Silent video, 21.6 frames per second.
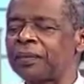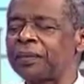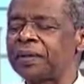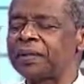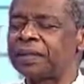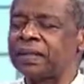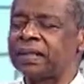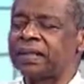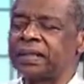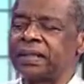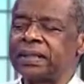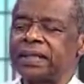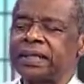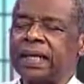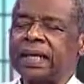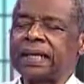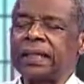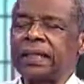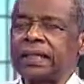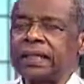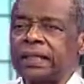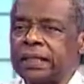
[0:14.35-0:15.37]
is
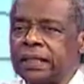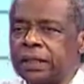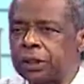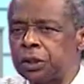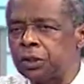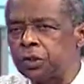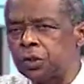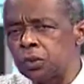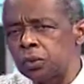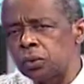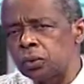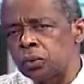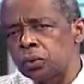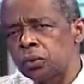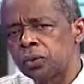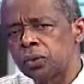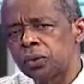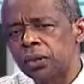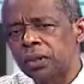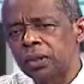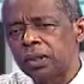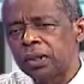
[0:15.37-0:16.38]
intended to
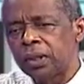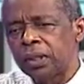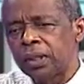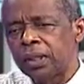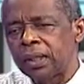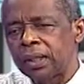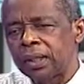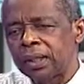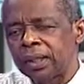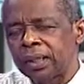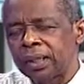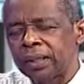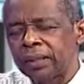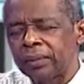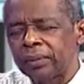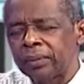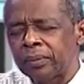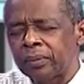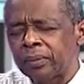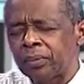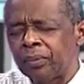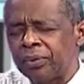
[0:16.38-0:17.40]

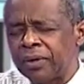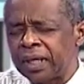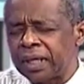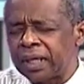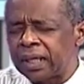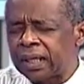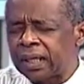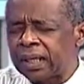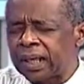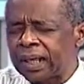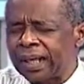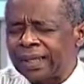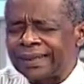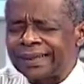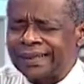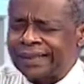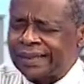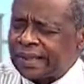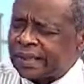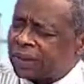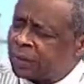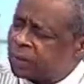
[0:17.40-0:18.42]
bring a
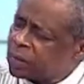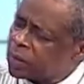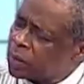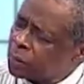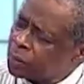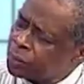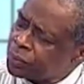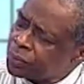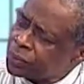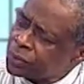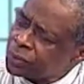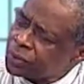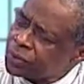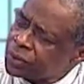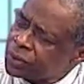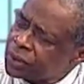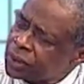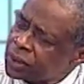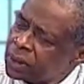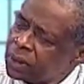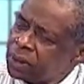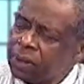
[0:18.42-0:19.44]
team approach
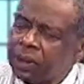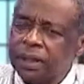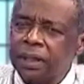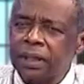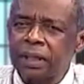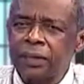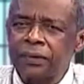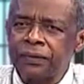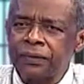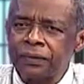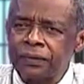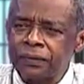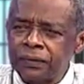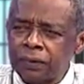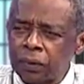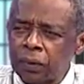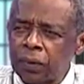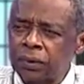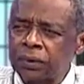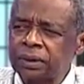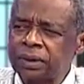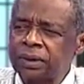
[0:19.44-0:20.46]
in
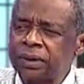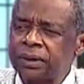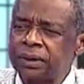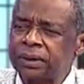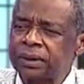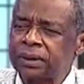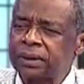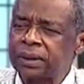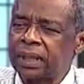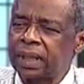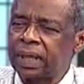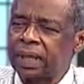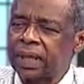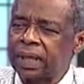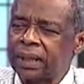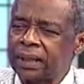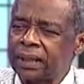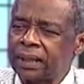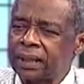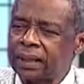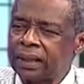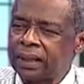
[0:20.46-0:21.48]
thought
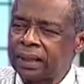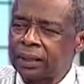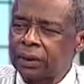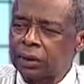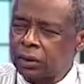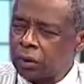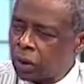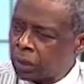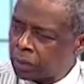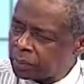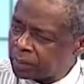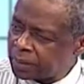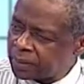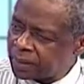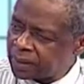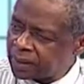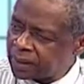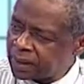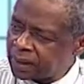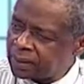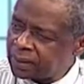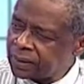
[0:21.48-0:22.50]
and in
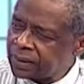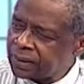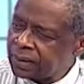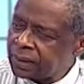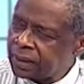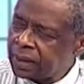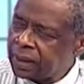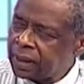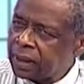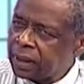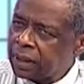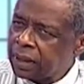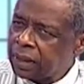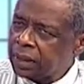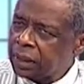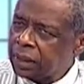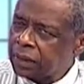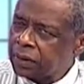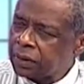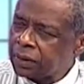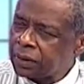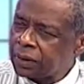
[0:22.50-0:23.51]
competence
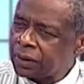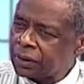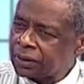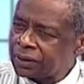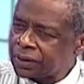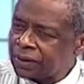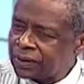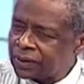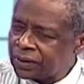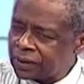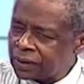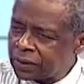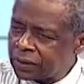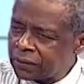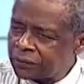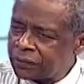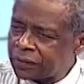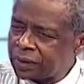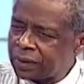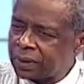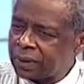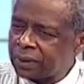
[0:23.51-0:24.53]
in the
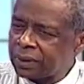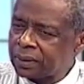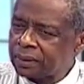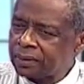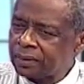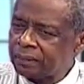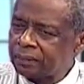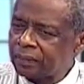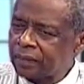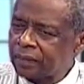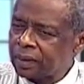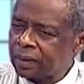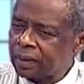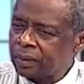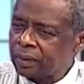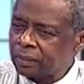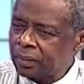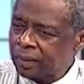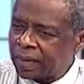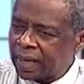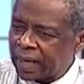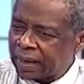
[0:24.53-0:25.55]
conceiving,
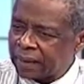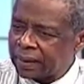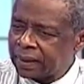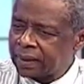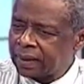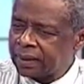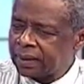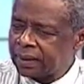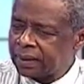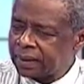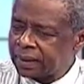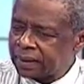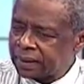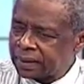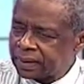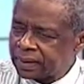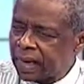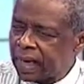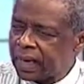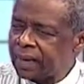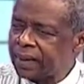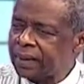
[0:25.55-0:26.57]
planning,
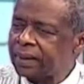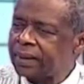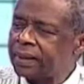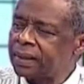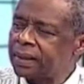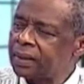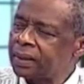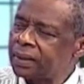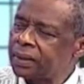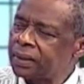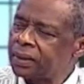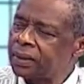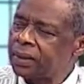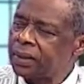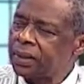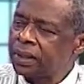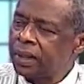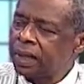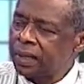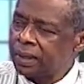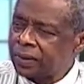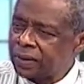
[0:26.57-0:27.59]
designing,
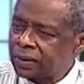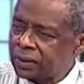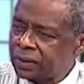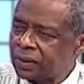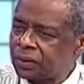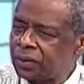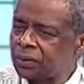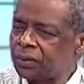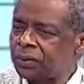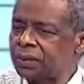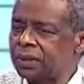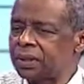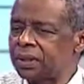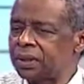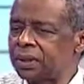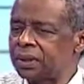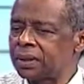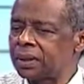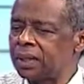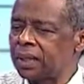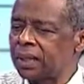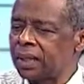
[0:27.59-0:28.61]

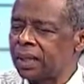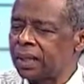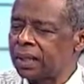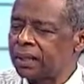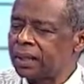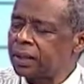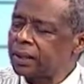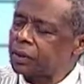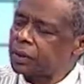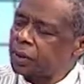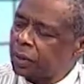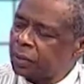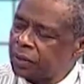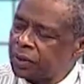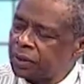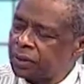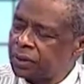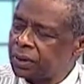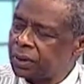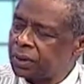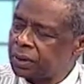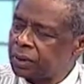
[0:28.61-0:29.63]
executing, and then
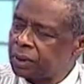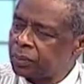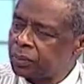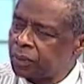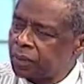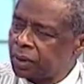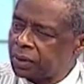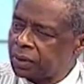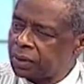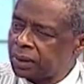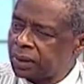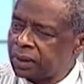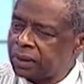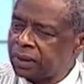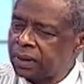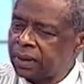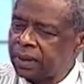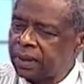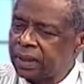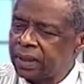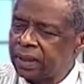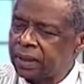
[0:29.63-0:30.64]
commissioning projects
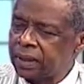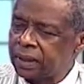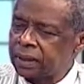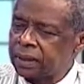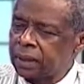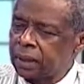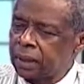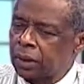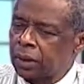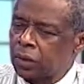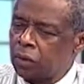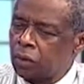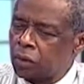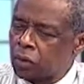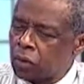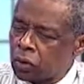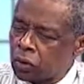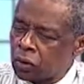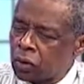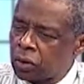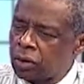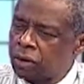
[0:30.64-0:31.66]
that
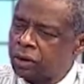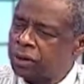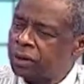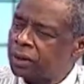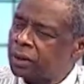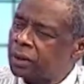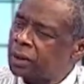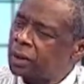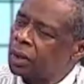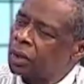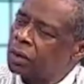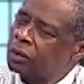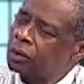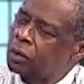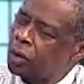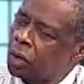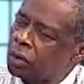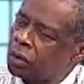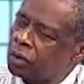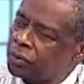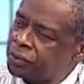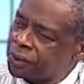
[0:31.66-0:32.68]
accord on
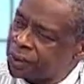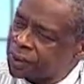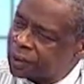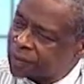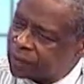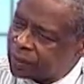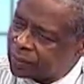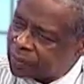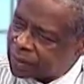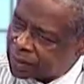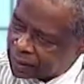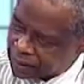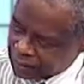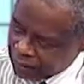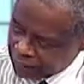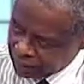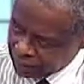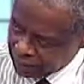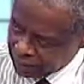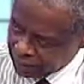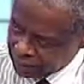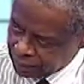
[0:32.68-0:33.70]
concrete as a
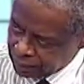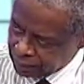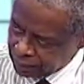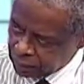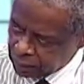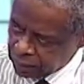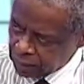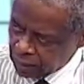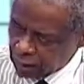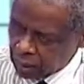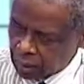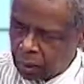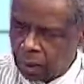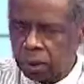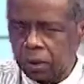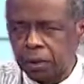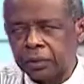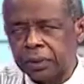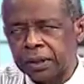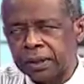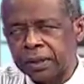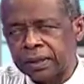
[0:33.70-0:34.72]
material.
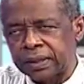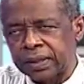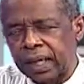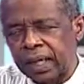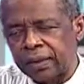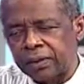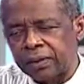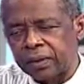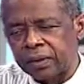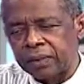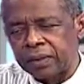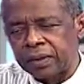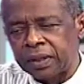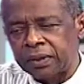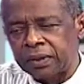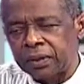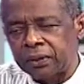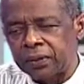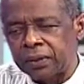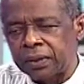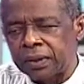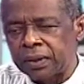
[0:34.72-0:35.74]
Concrete is arguably
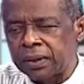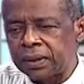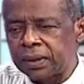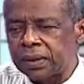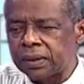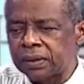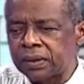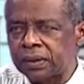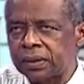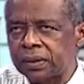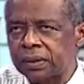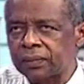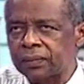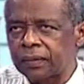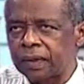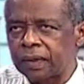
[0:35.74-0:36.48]
the world's